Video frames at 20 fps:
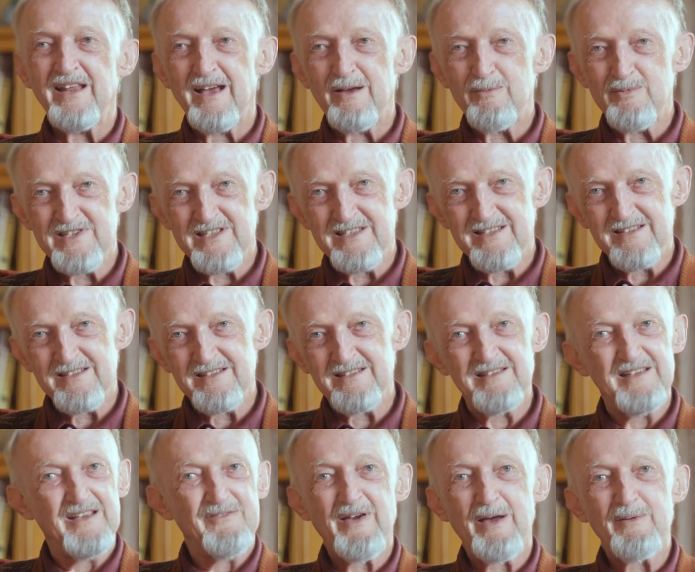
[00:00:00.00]
I was,
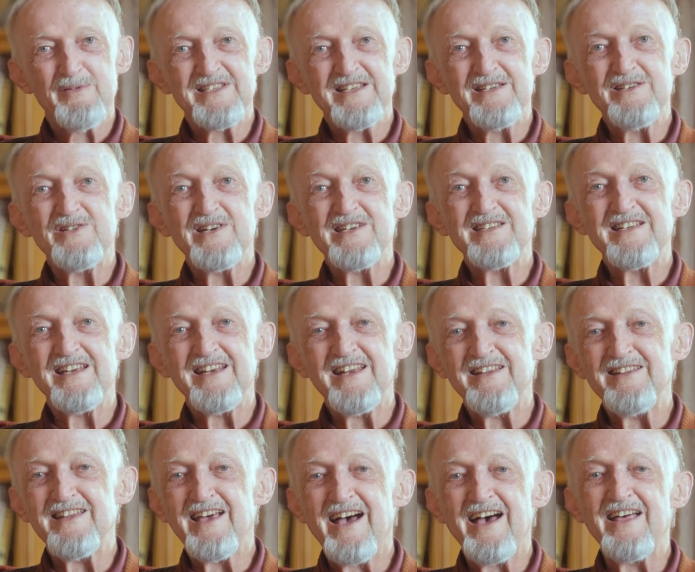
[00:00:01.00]
if I was interested
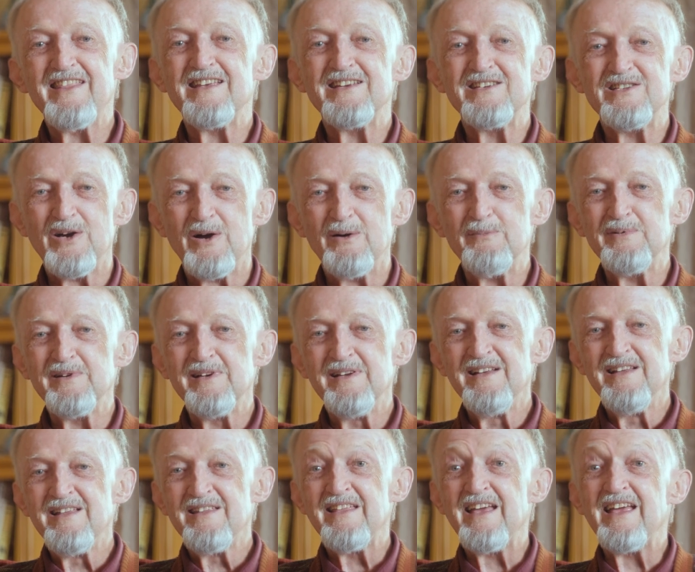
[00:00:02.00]
in the other job,
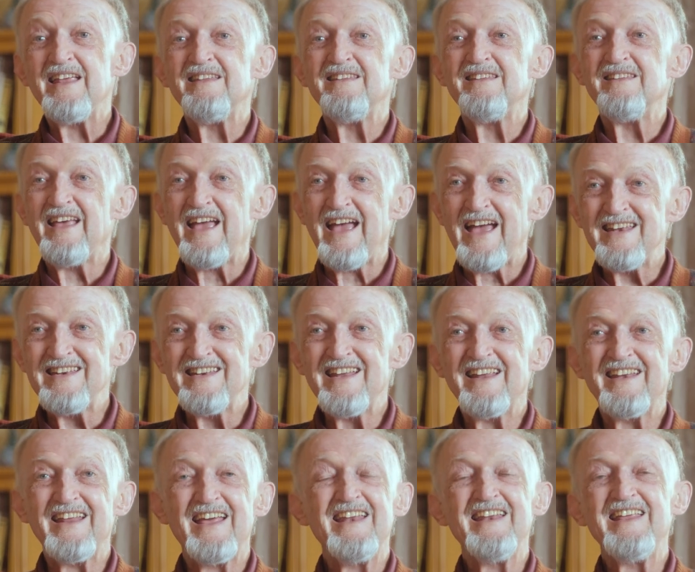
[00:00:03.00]
then they hadn't
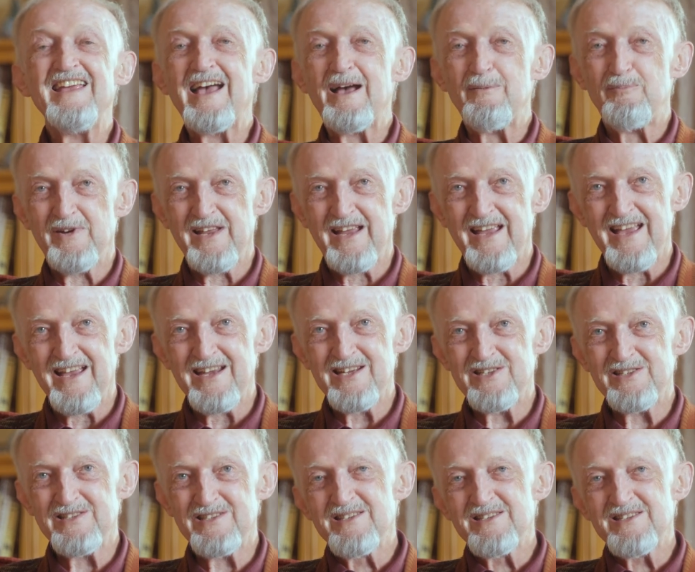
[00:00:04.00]
had any
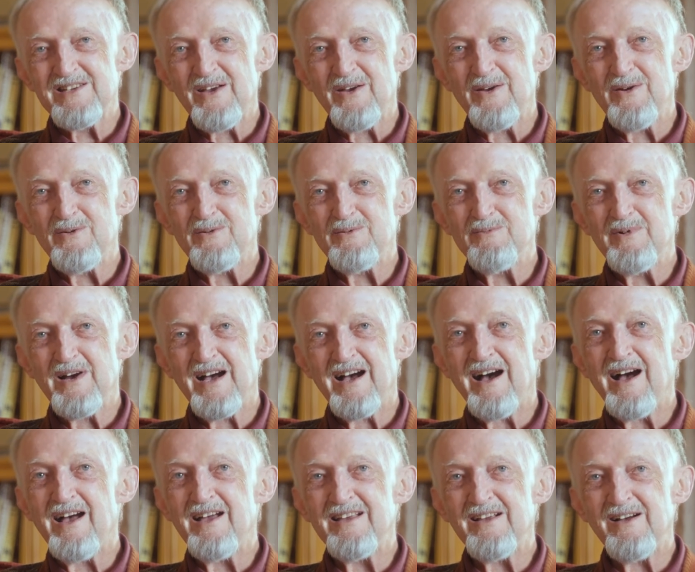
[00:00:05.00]
applications. So
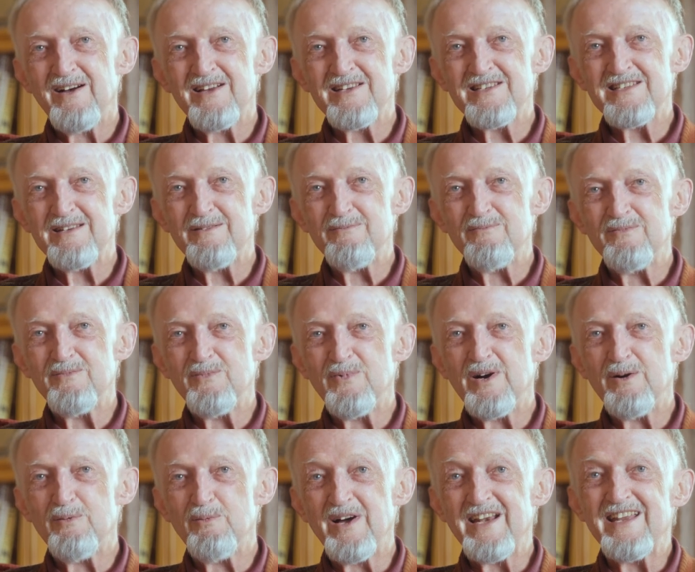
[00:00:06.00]
uh, I asked him,
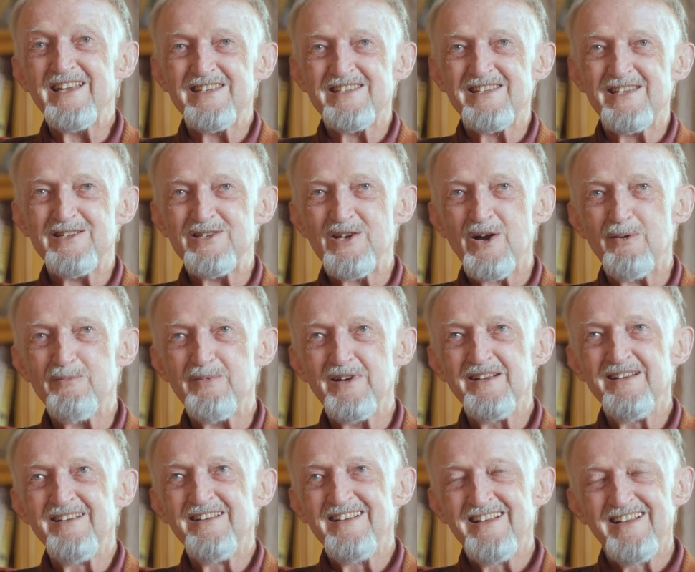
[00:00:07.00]
well, what is the job?
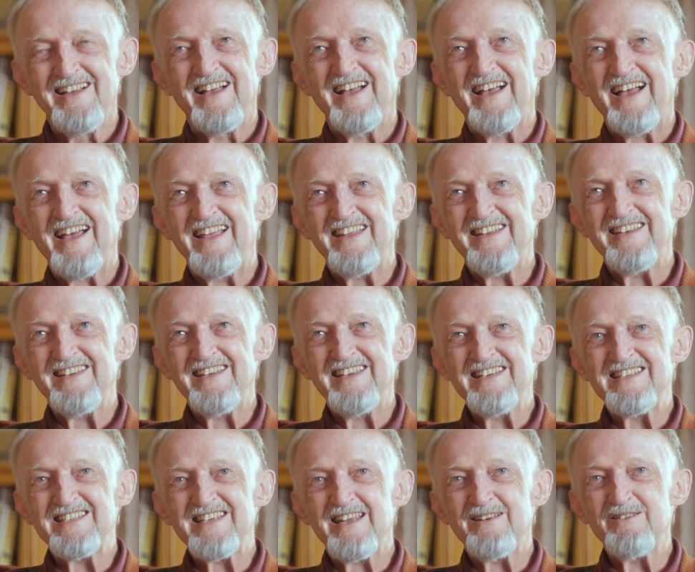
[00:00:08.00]
And
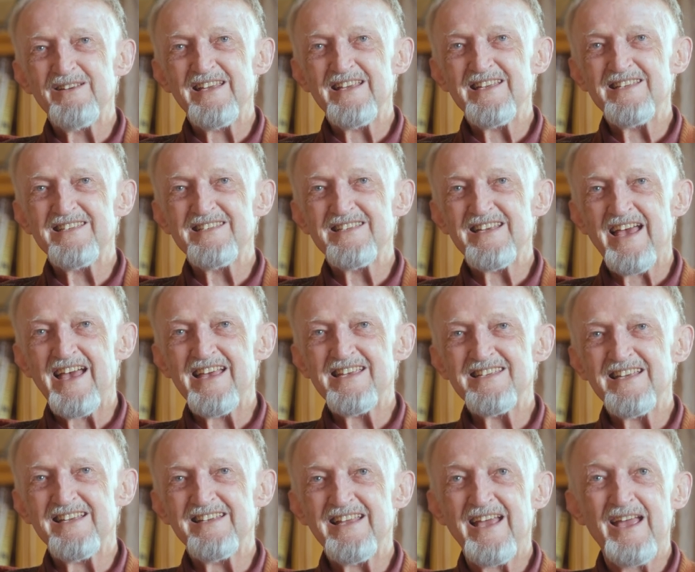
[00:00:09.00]
he said, it's
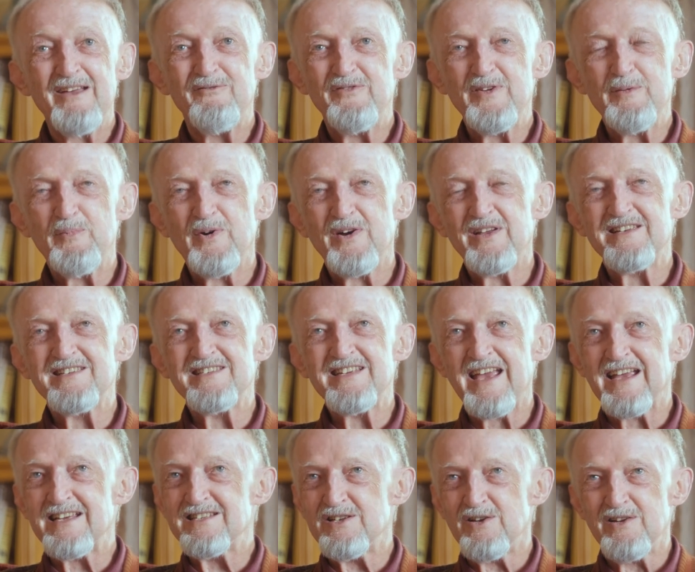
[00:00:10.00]
as an amphipod
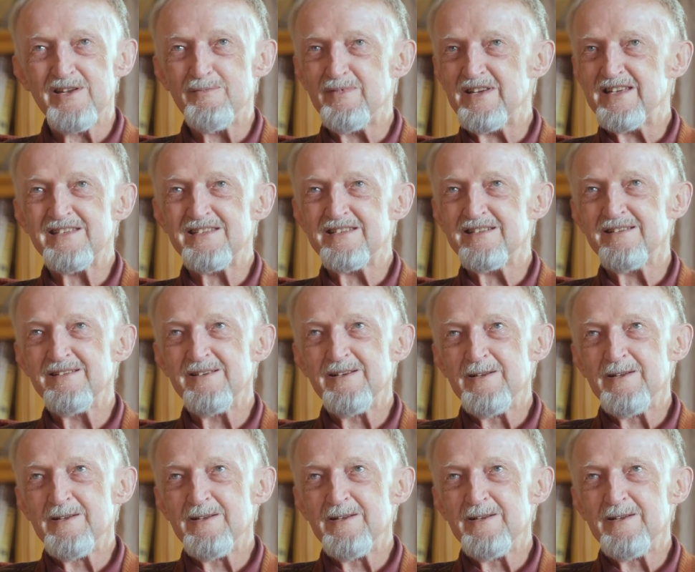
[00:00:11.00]
taxonomist.